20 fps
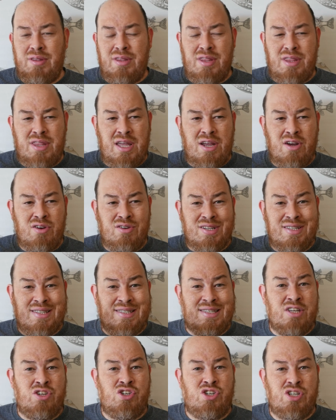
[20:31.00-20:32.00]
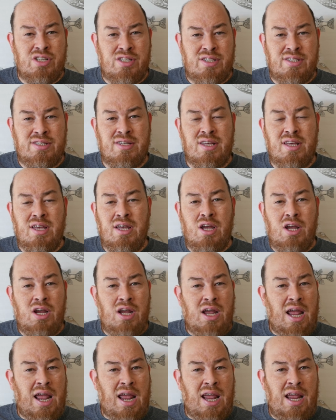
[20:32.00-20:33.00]
their decisions
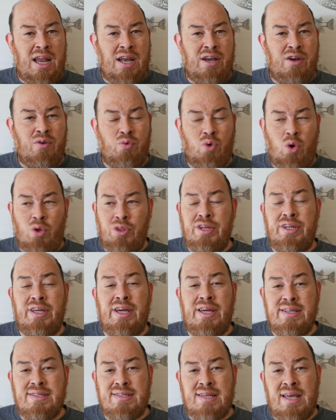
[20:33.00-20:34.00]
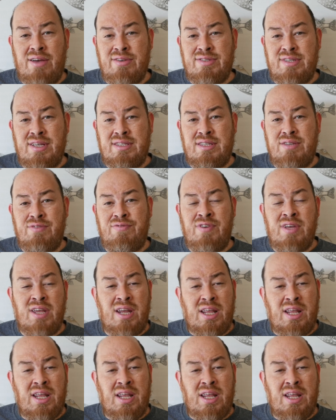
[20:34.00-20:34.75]
and roll the dice how they see fit.